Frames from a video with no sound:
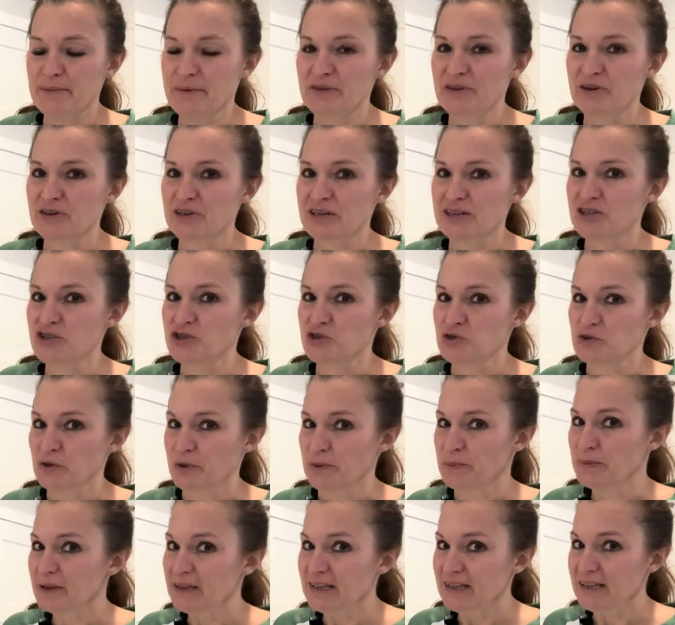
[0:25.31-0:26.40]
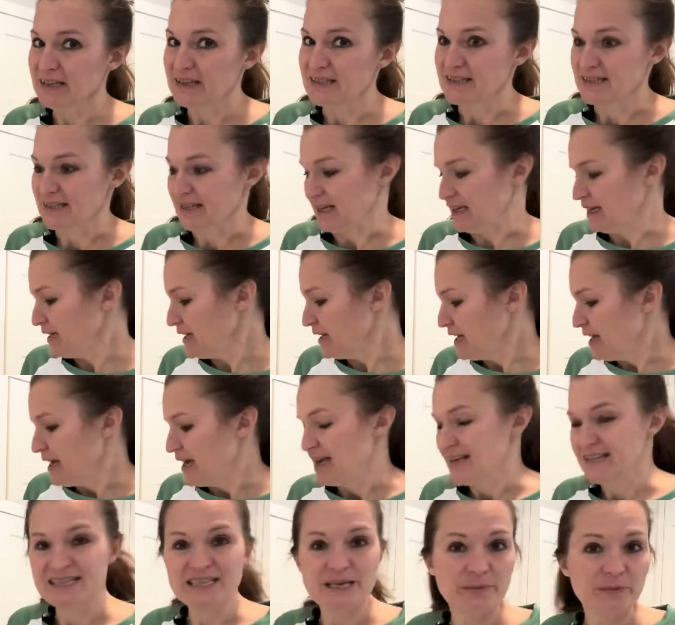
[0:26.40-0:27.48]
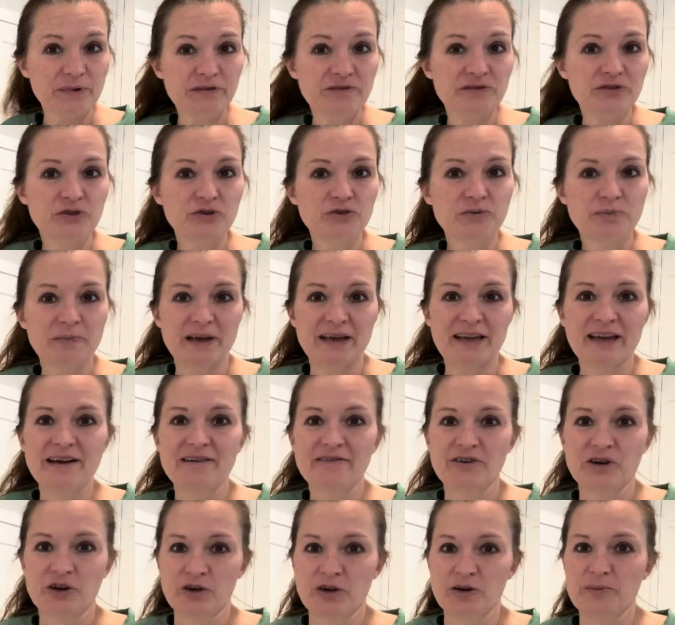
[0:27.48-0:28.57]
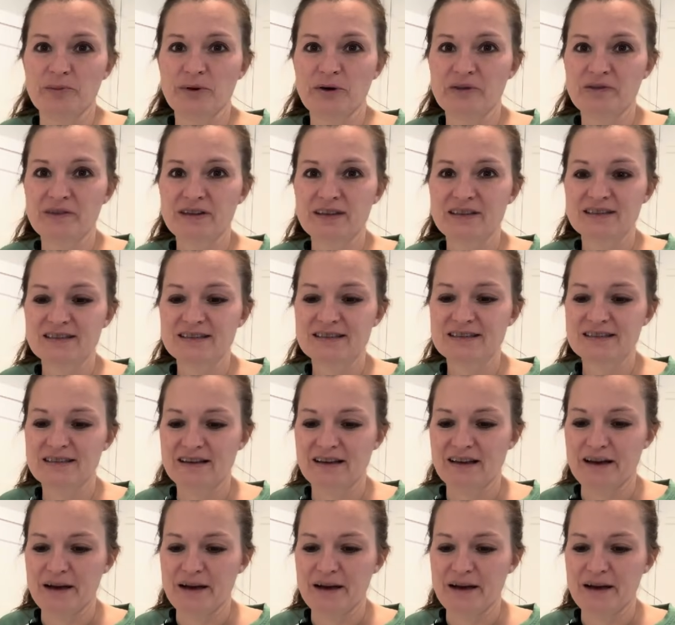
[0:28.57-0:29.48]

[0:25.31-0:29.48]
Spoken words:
They're extremely easy, and some of you may have heard about these.